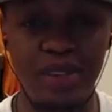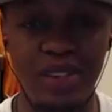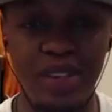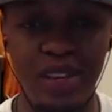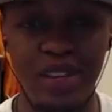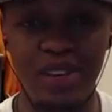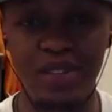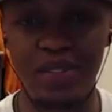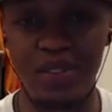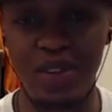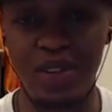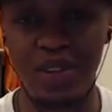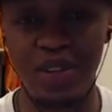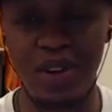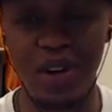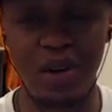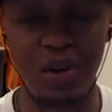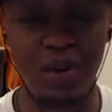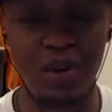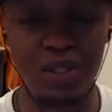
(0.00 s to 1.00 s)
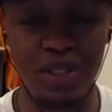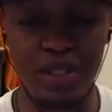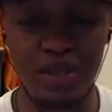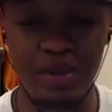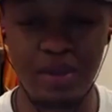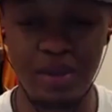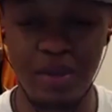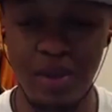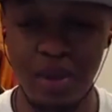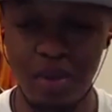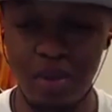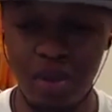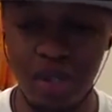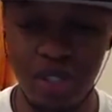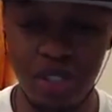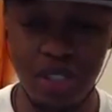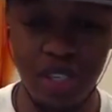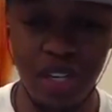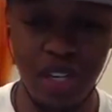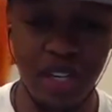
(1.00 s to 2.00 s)
Thank you for your great wisdom. We
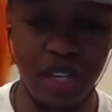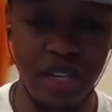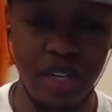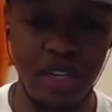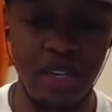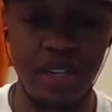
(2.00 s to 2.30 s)
appreciate it.